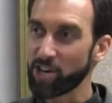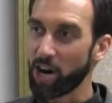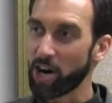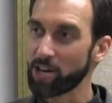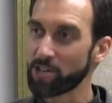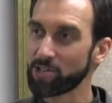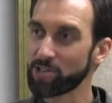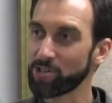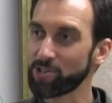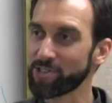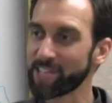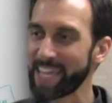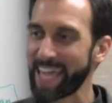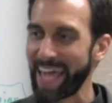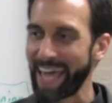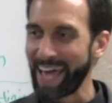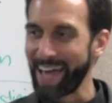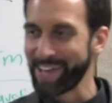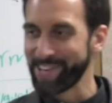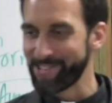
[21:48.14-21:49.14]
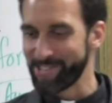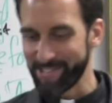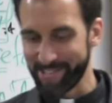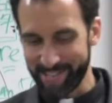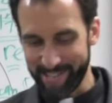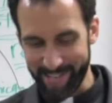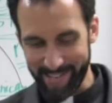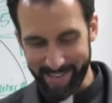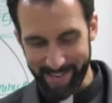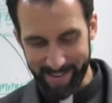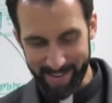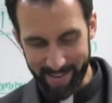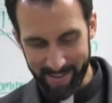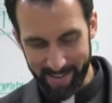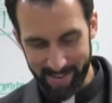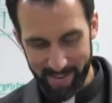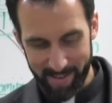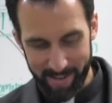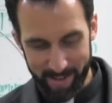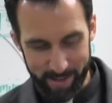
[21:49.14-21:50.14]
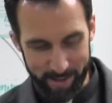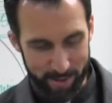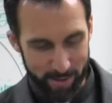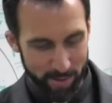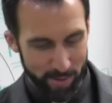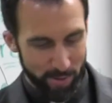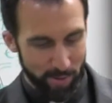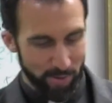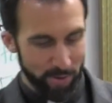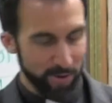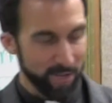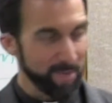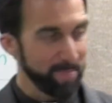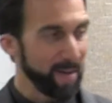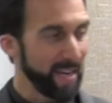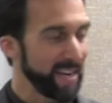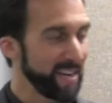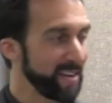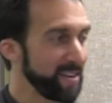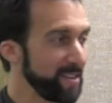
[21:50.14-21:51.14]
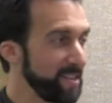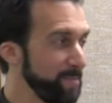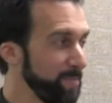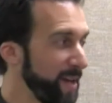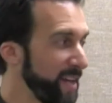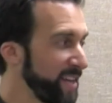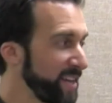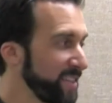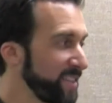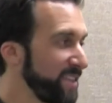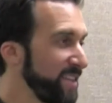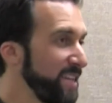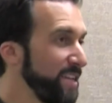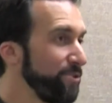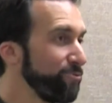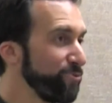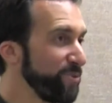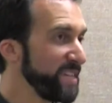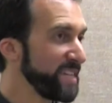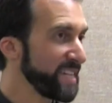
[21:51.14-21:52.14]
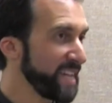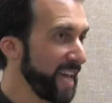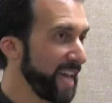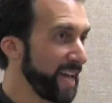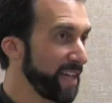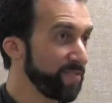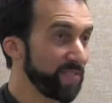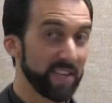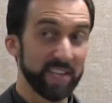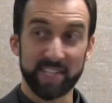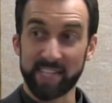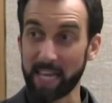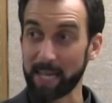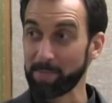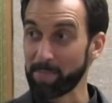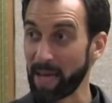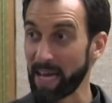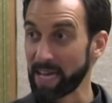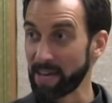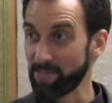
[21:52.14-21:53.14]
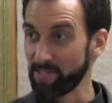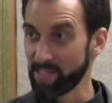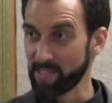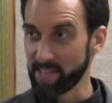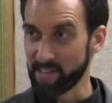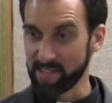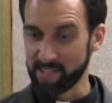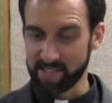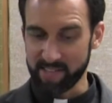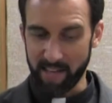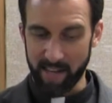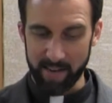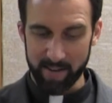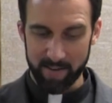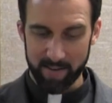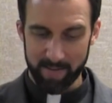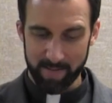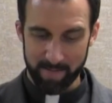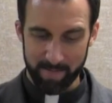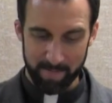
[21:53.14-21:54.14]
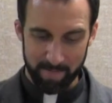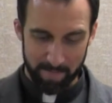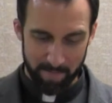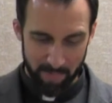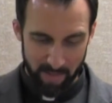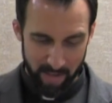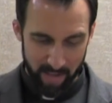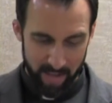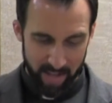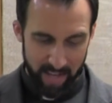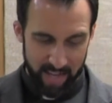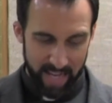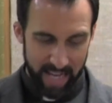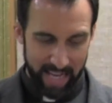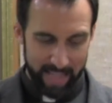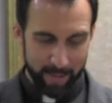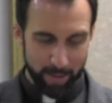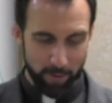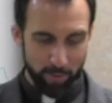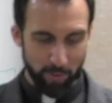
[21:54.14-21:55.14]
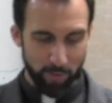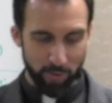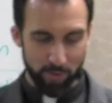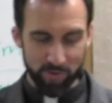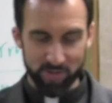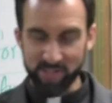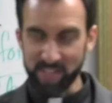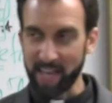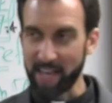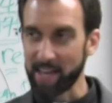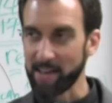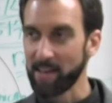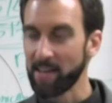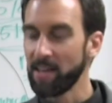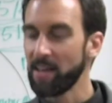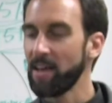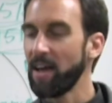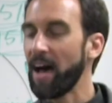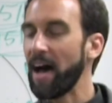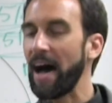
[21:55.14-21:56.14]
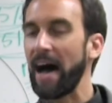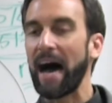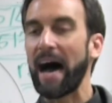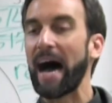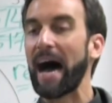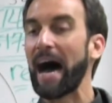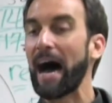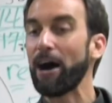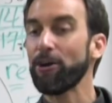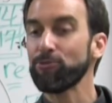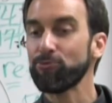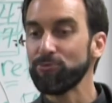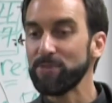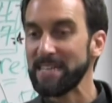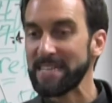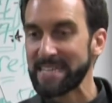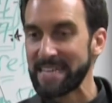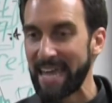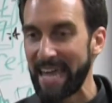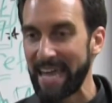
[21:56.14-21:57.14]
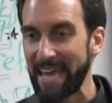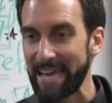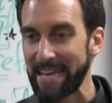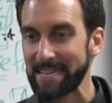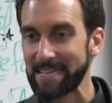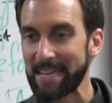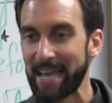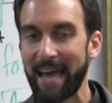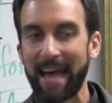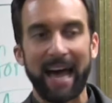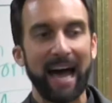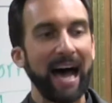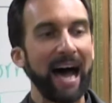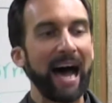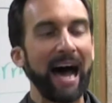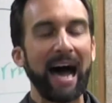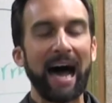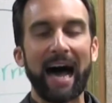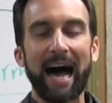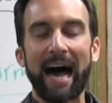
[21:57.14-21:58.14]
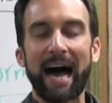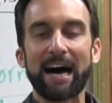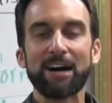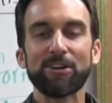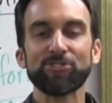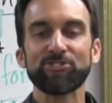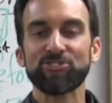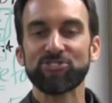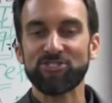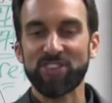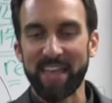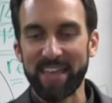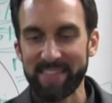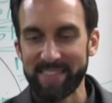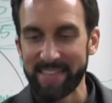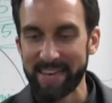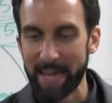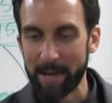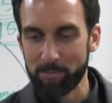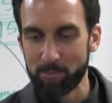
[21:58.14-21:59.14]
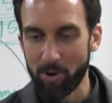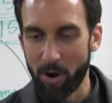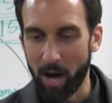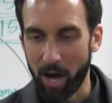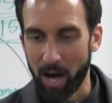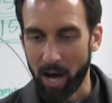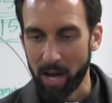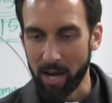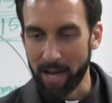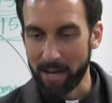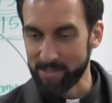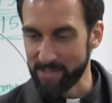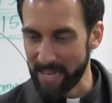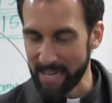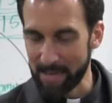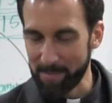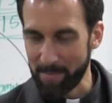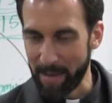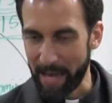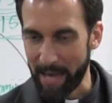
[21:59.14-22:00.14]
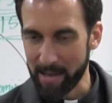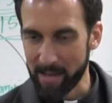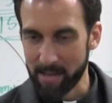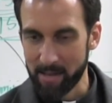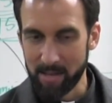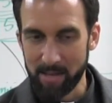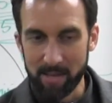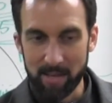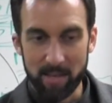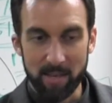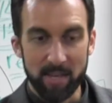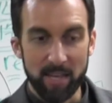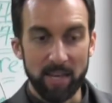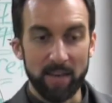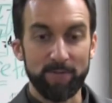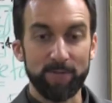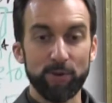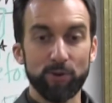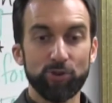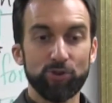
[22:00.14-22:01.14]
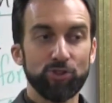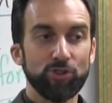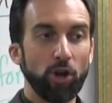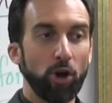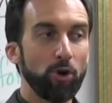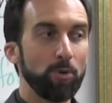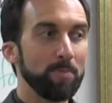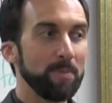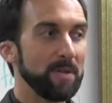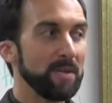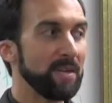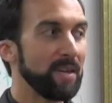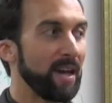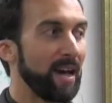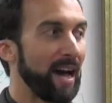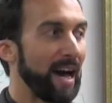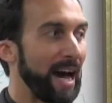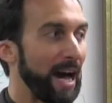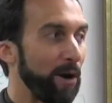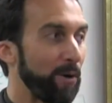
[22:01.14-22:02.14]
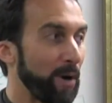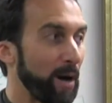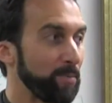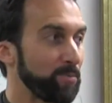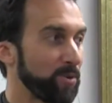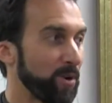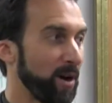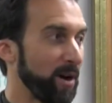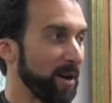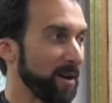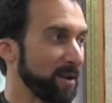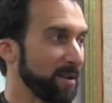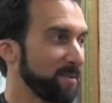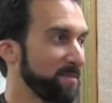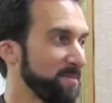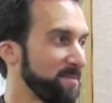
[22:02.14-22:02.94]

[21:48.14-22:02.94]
Cardinal Cajetan to Luther, depend, demanding that he recant, that he take back everything that he said. And Luther said, I'll recant I'll say that I'm wrong, I'll take it back, if you show me how I'm wrong.